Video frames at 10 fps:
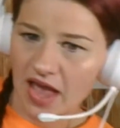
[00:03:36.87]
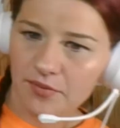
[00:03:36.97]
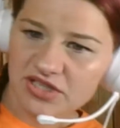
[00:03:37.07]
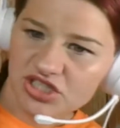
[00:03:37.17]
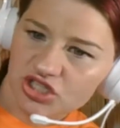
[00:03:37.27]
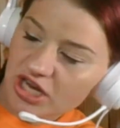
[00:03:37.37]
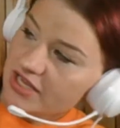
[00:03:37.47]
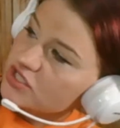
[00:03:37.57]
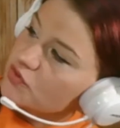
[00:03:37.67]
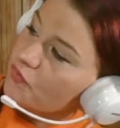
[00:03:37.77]
would
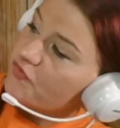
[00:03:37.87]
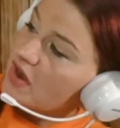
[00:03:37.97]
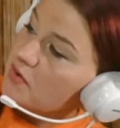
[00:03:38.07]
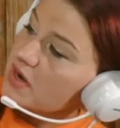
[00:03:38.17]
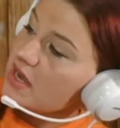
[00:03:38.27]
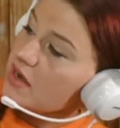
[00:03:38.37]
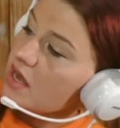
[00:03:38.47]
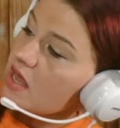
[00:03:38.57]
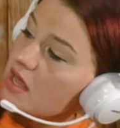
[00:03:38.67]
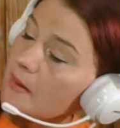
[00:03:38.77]
suggest very
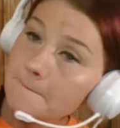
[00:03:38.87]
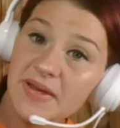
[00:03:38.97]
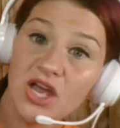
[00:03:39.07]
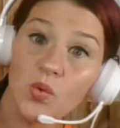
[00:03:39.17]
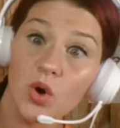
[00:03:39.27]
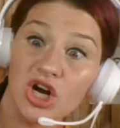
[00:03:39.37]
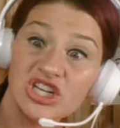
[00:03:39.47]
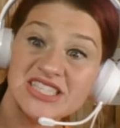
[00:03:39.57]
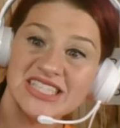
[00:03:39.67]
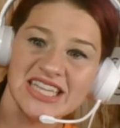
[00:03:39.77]
big
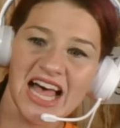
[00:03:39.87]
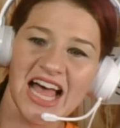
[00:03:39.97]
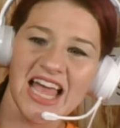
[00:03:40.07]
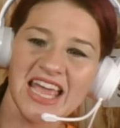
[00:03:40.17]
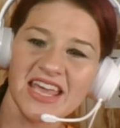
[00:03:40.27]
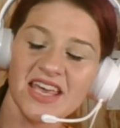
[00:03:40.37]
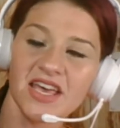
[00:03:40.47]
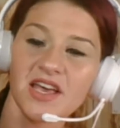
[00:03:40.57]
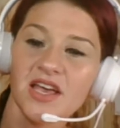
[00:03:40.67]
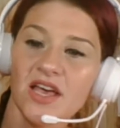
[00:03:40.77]
words like
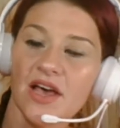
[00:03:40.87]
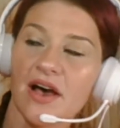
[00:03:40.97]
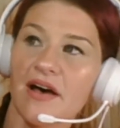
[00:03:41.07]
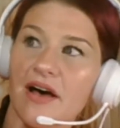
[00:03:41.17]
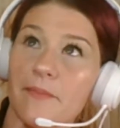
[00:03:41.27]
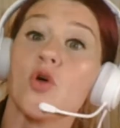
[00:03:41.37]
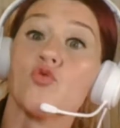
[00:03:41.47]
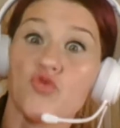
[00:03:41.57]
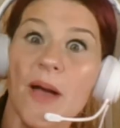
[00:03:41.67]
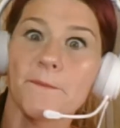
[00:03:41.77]

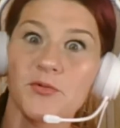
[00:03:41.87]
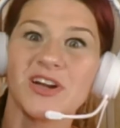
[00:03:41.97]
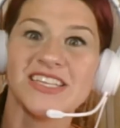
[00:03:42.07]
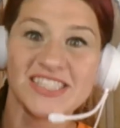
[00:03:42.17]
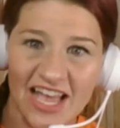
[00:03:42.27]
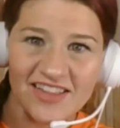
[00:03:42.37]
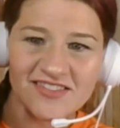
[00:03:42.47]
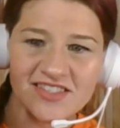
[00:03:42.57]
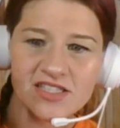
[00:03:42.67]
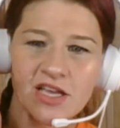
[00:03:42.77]

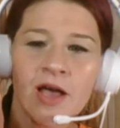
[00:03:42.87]
represents.